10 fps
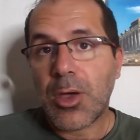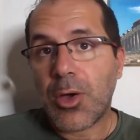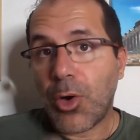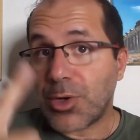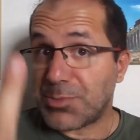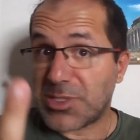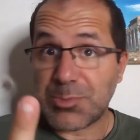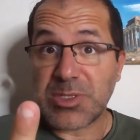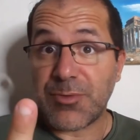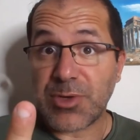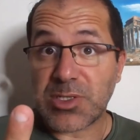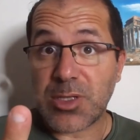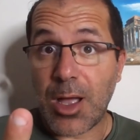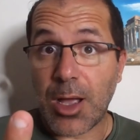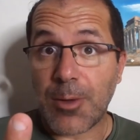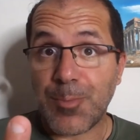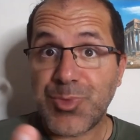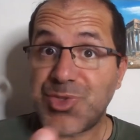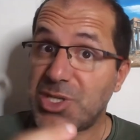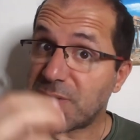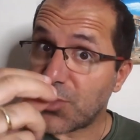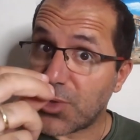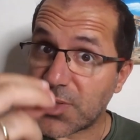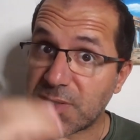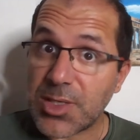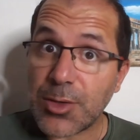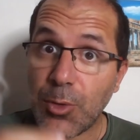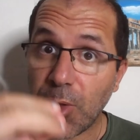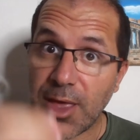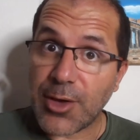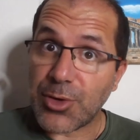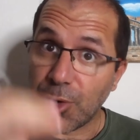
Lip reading: on a specific stock, just on a single equity,